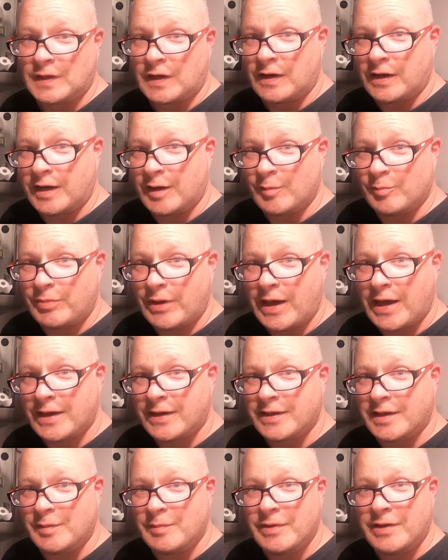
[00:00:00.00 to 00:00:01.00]
Alright, I'm
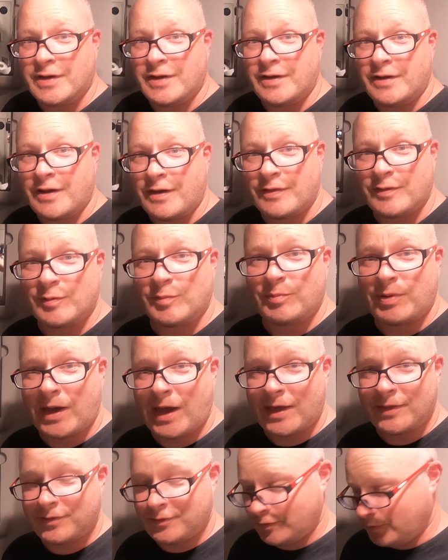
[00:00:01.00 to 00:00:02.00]
back and I'm in another
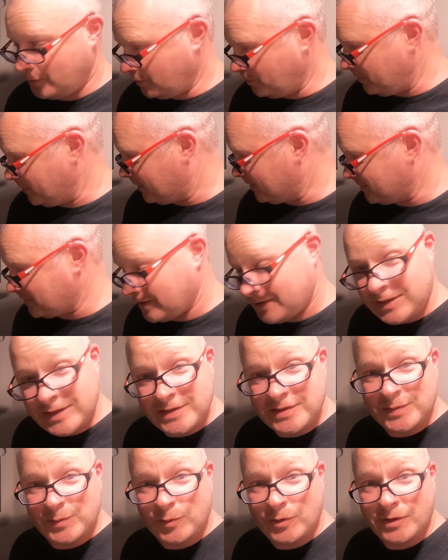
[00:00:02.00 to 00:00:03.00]
bathroom because I
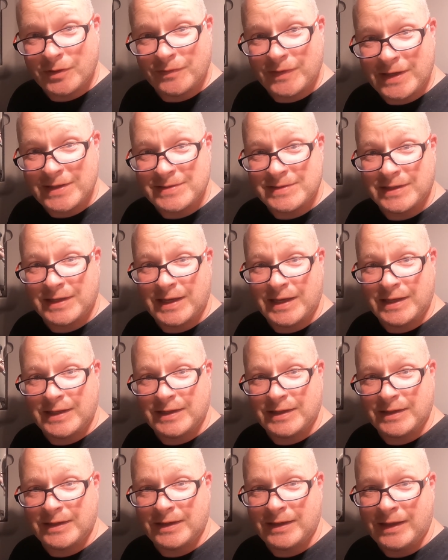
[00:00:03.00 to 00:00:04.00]
did some more
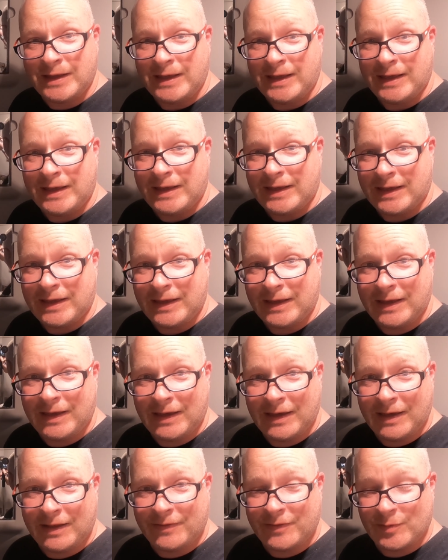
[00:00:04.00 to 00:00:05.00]
investigating,
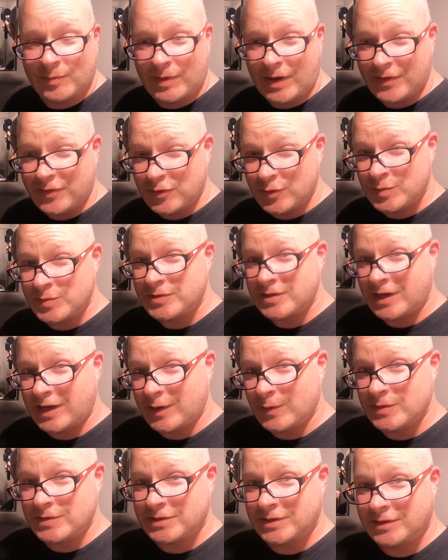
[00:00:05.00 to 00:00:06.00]
and the bathrooms that
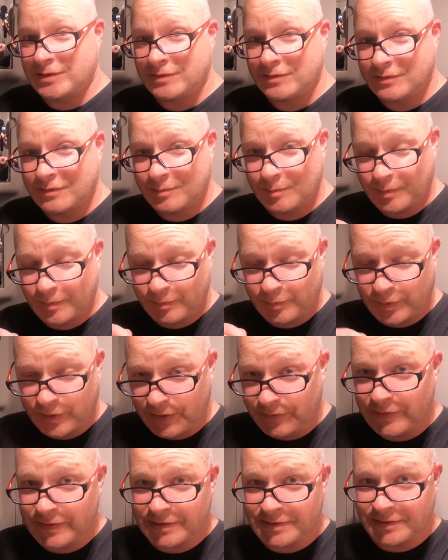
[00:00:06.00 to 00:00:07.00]
I was in
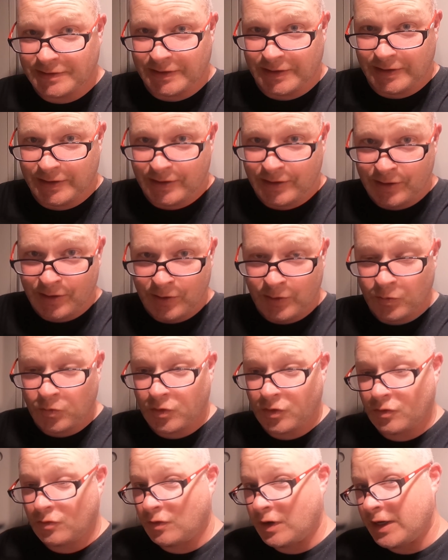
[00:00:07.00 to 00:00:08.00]
previously
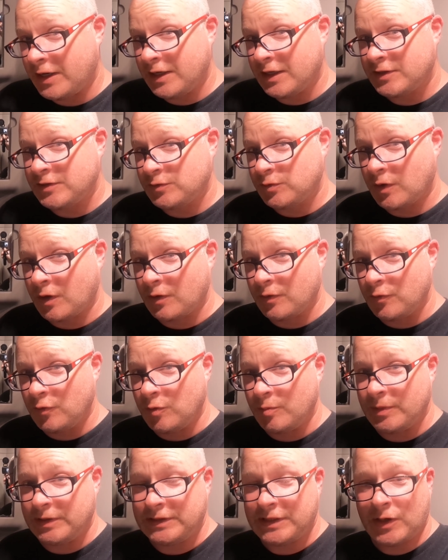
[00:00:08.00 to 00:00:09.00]
were right next to our
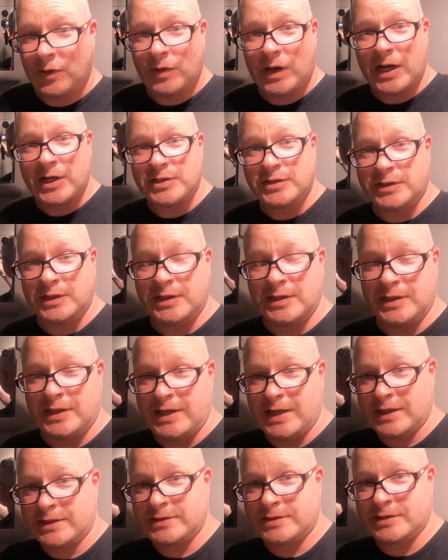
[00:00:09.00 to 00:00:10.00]
room, but they were actually in the
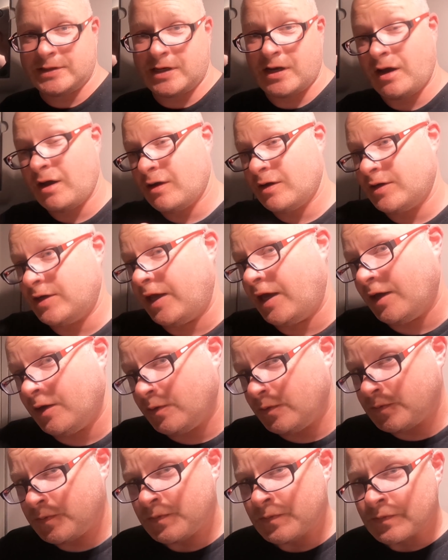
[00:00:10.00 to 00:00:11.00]
next car
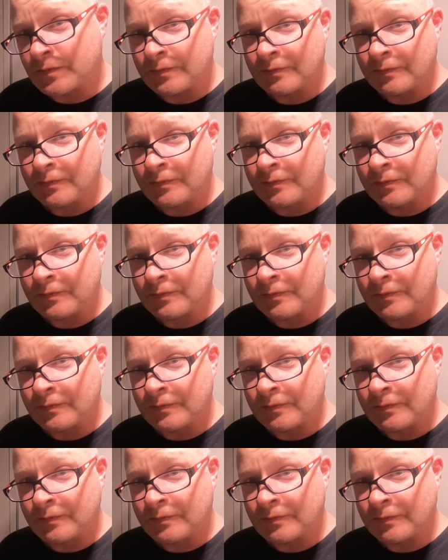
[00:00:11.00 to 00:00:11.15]
down,